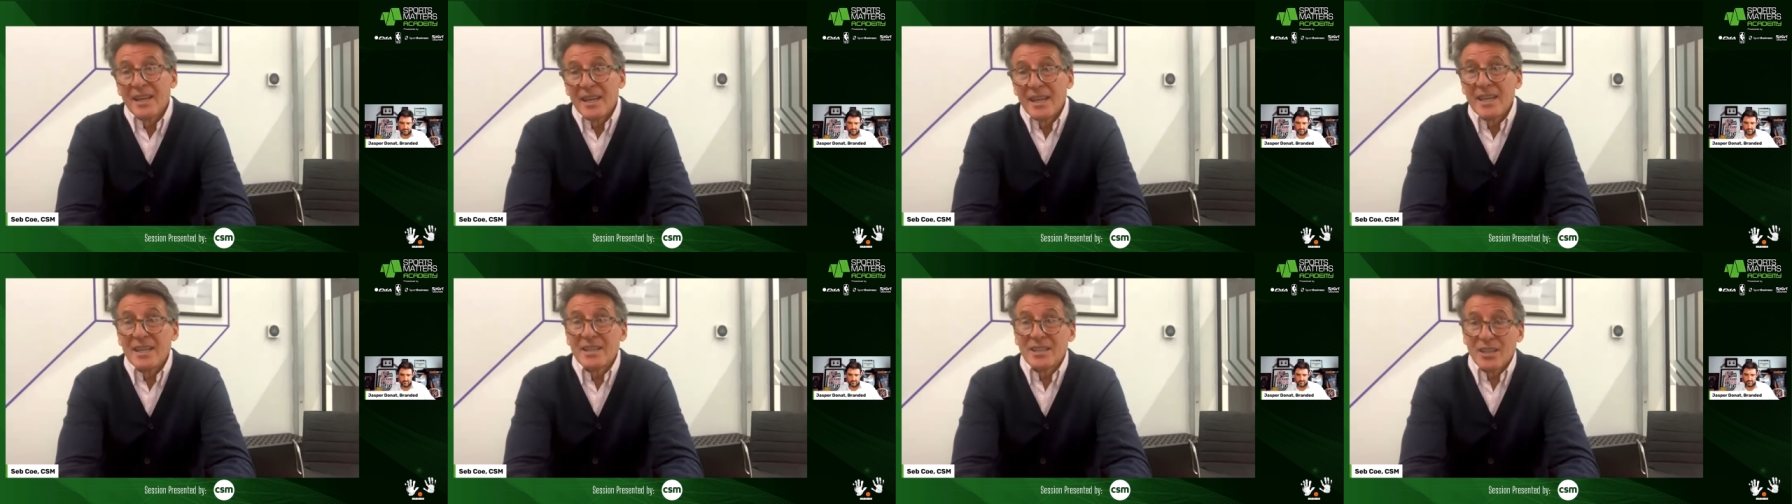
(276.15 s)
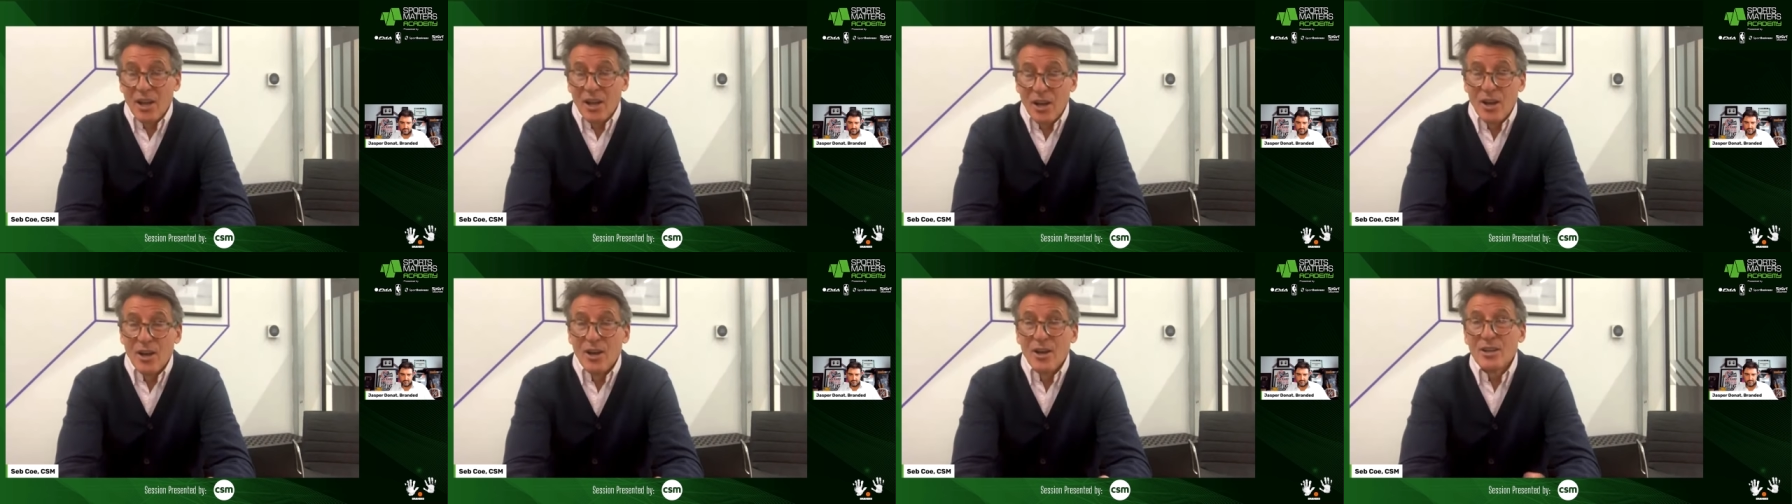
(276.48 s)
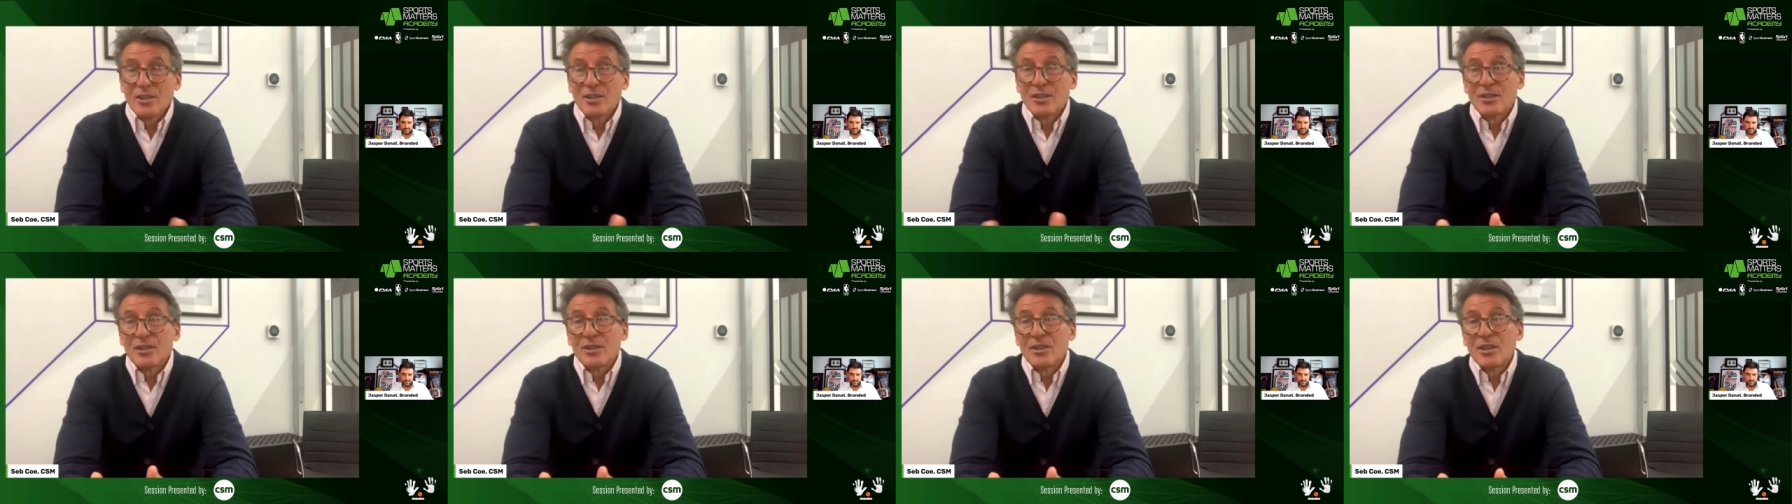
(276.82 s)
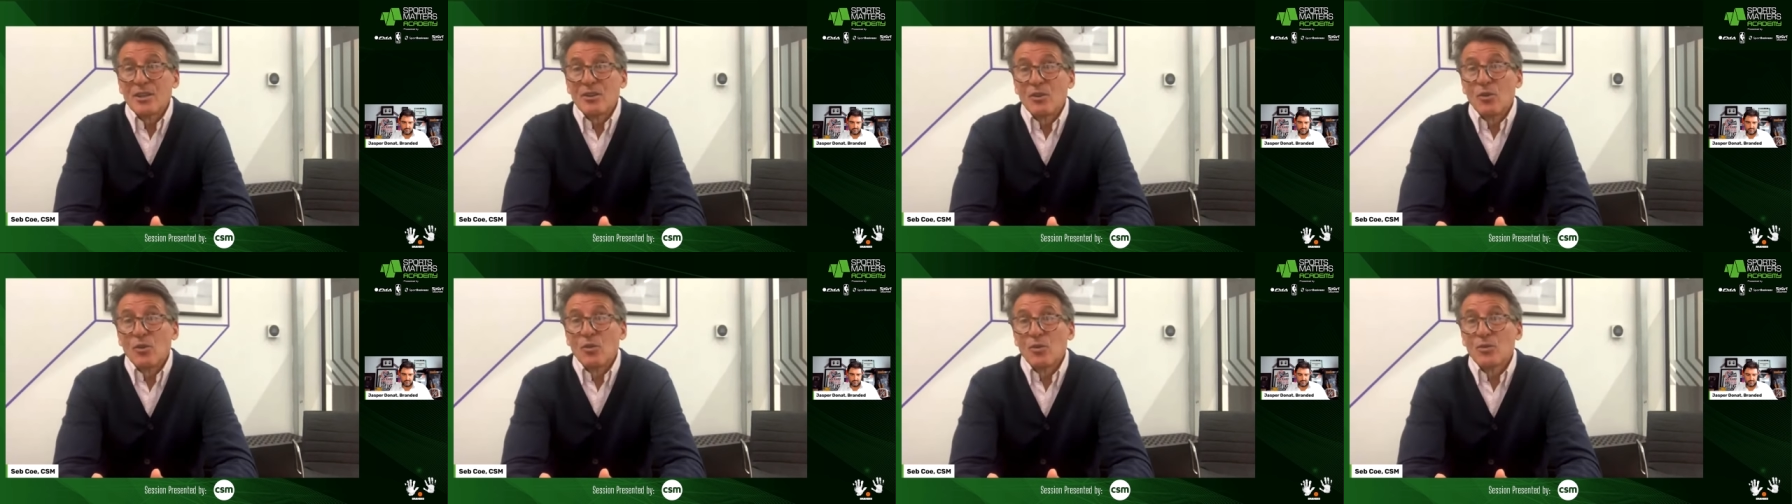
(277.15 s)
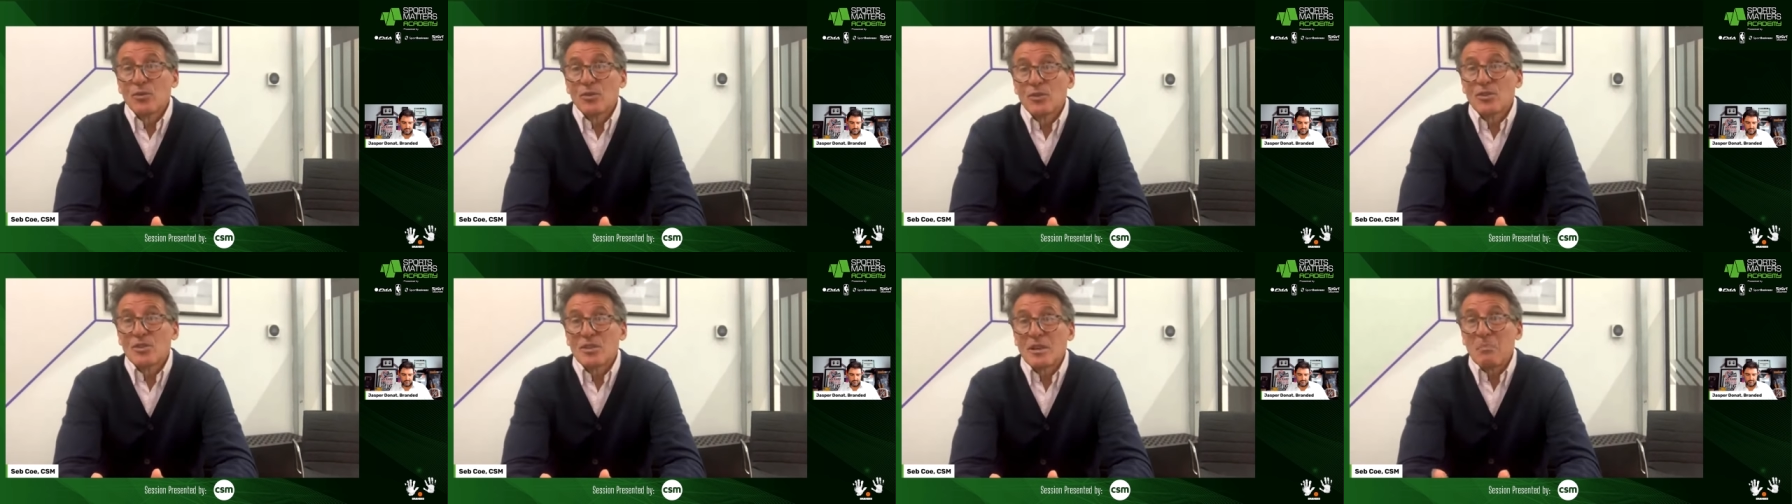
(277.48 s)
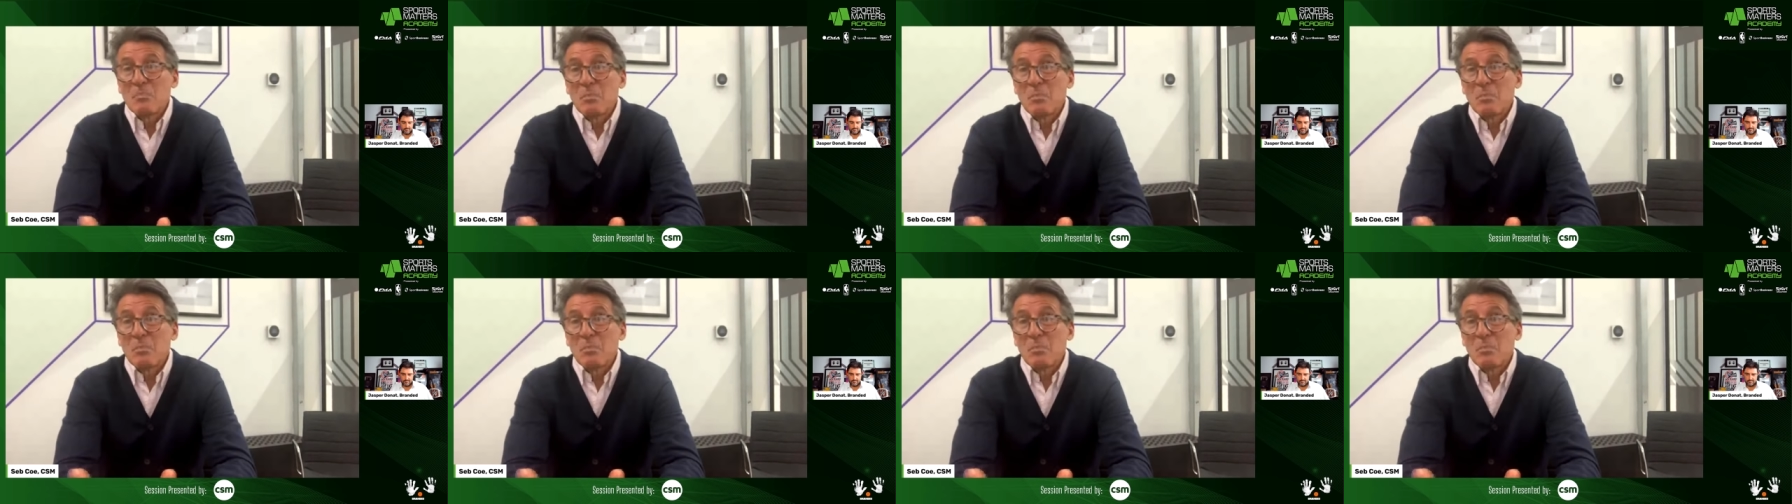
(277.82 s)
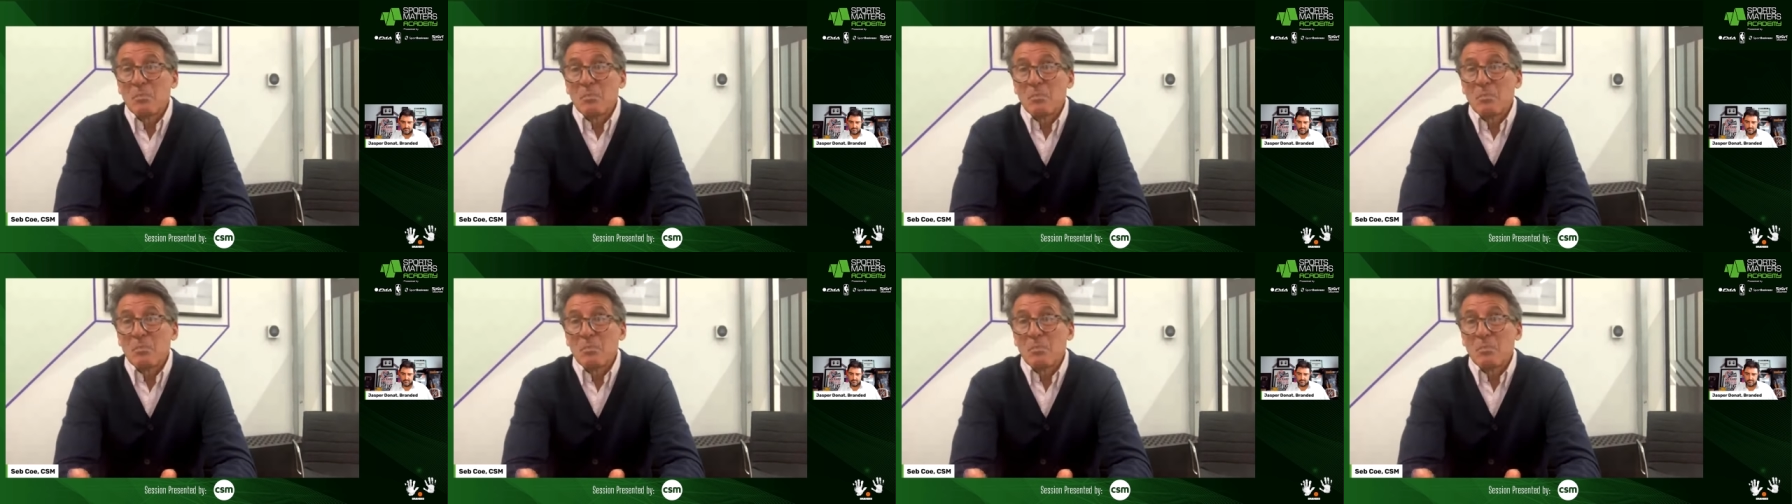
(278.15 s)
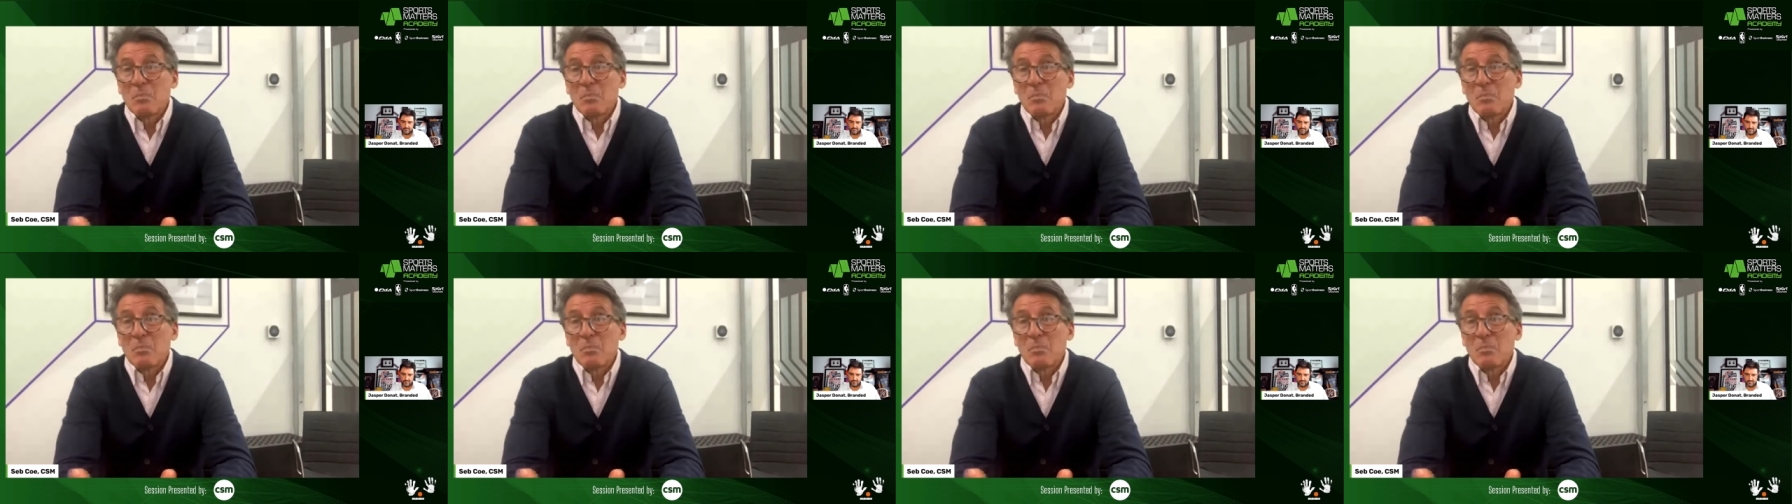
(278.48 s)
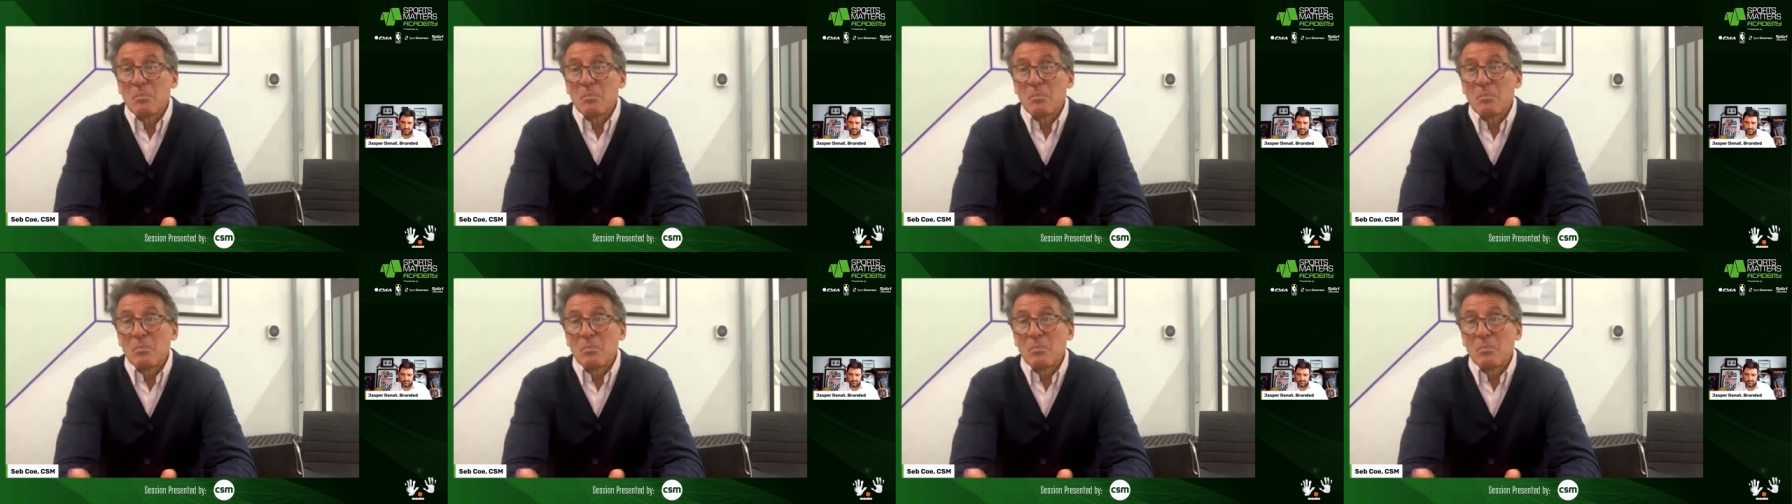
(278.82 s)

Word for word: hit hard the all the supplementary